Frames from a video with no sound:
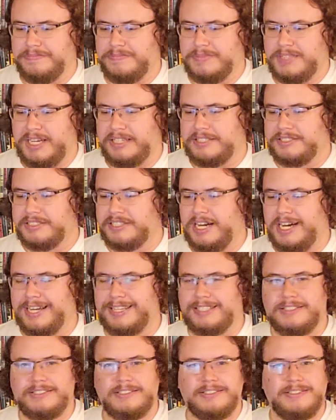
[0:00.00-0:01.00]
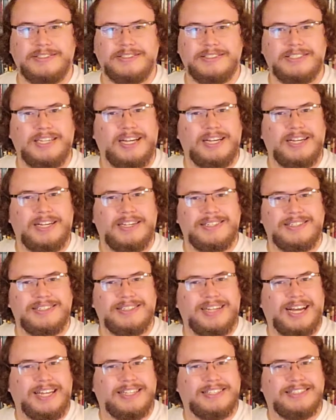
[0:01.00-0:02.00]
I I
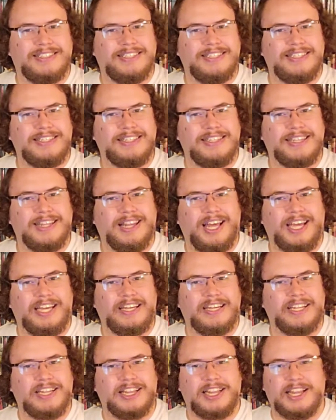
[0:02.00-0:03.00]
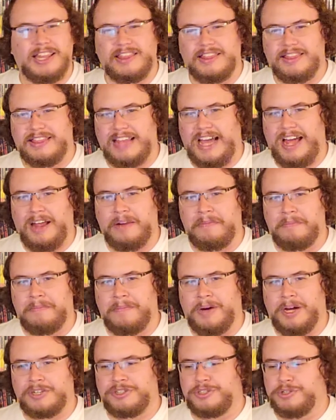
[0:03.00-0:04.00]
I didn't like it that
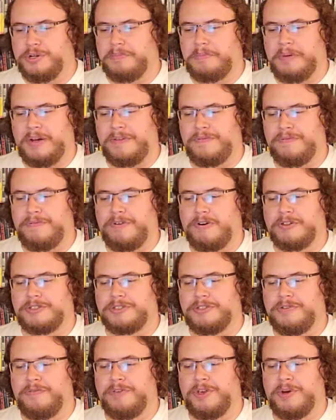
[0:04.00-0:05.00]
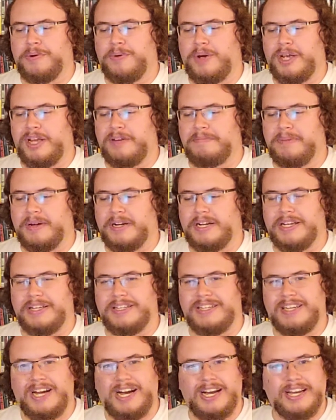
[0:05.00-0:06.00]
much on my first viewing, but
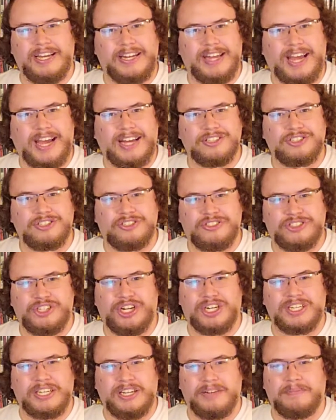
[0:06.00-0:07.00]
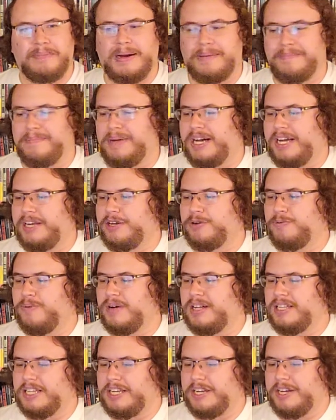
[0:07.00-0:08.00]
I, I it has stuck in my mind
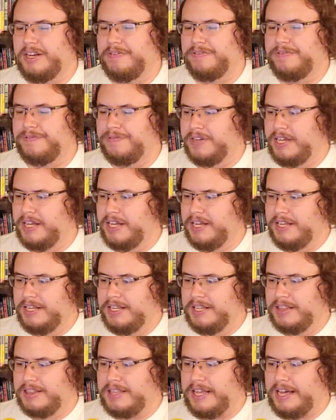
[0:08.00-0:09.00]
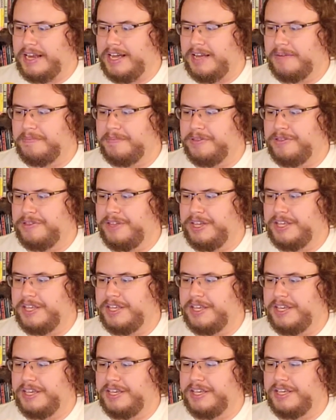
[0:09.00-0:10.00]
well enough that I'm
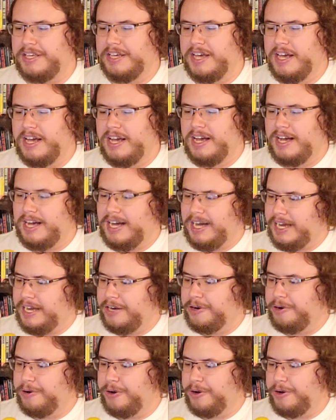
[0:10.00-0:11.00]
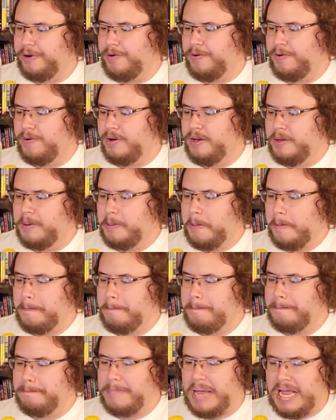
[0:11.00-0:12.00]
thinking, I don't know,
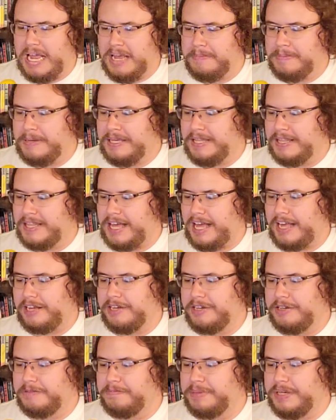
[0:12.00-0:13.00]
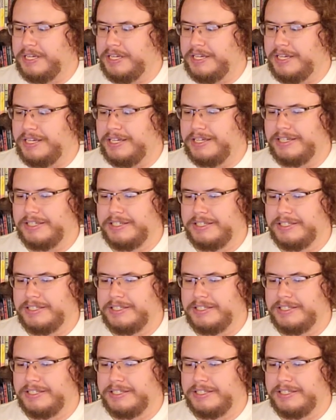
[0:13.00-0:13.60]
maybe that could be